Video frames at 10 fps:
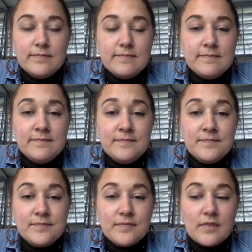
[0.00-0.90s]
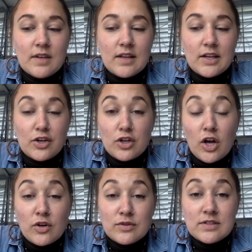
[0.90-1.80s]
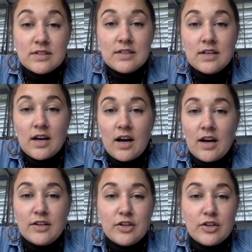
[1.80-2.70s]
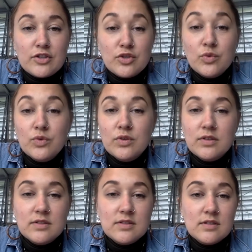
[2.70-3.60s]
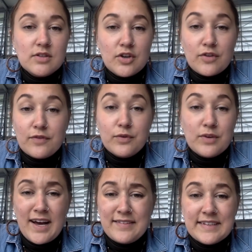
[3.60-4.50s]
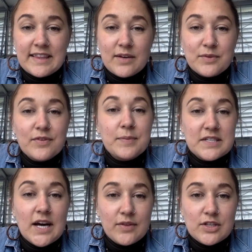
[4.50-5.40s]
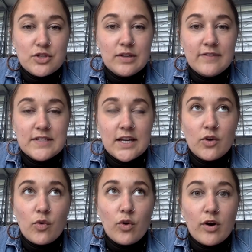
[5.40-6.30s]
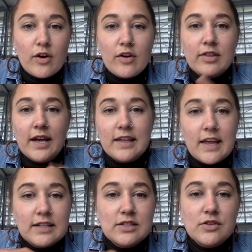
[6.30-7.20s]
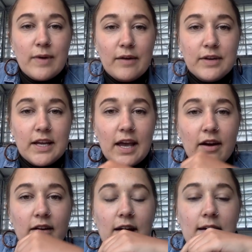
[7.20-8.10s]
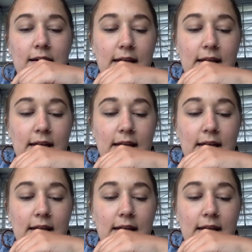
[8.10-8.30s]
like your clothes, your tools, your food, everything was from the town that you lived in or like that surrounding area.